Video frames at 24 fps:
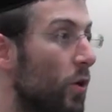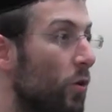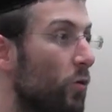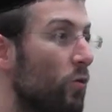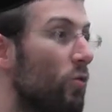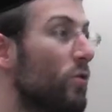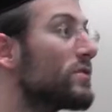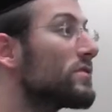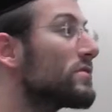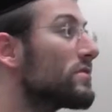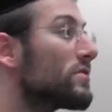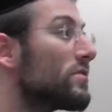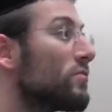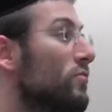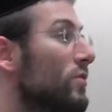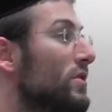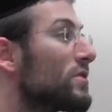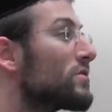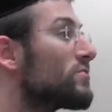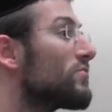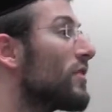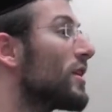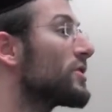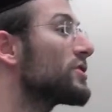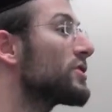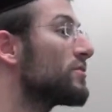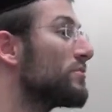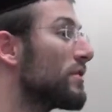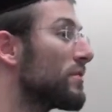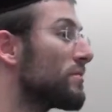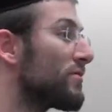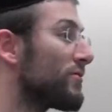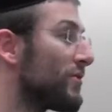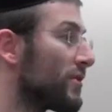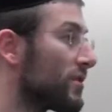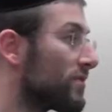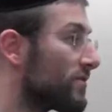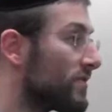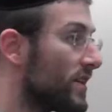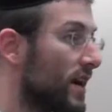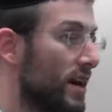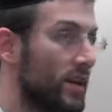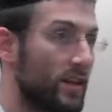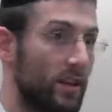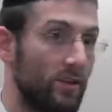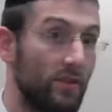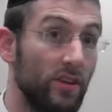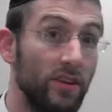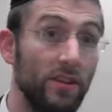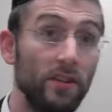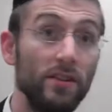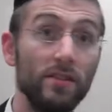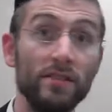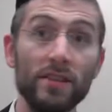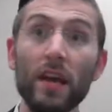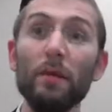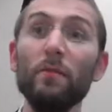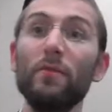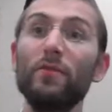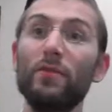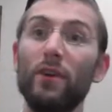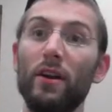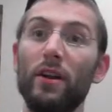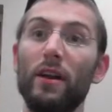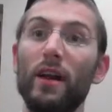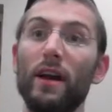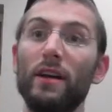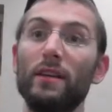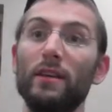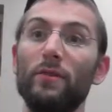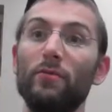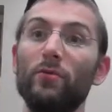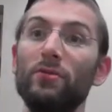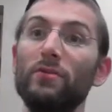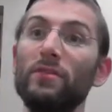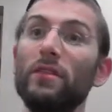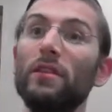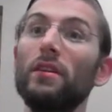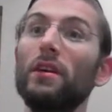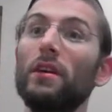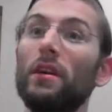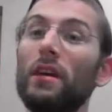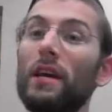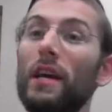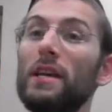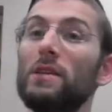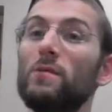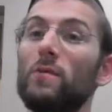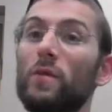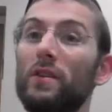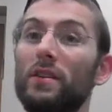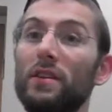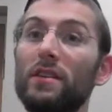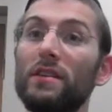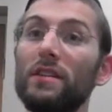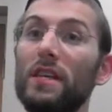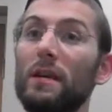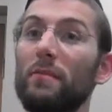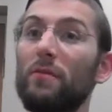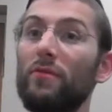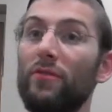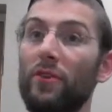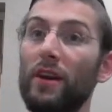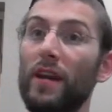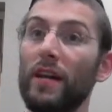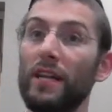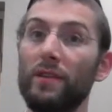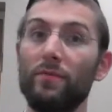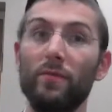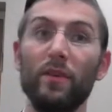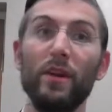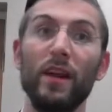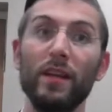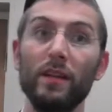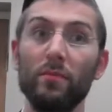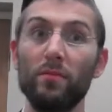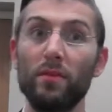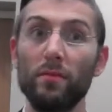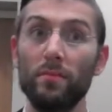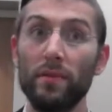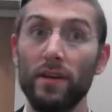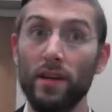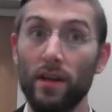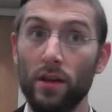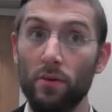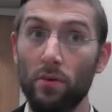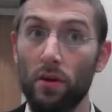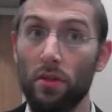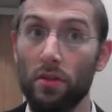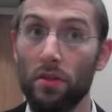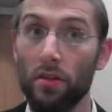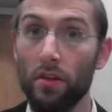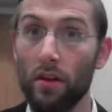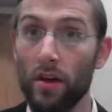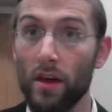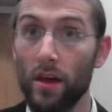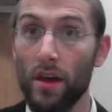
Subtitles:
What does Rashi mean b'fan of nechtav? He didn't say b'fan of nechtav. We're dealing in a case where he didn't say b'fan of nechtav to begin with.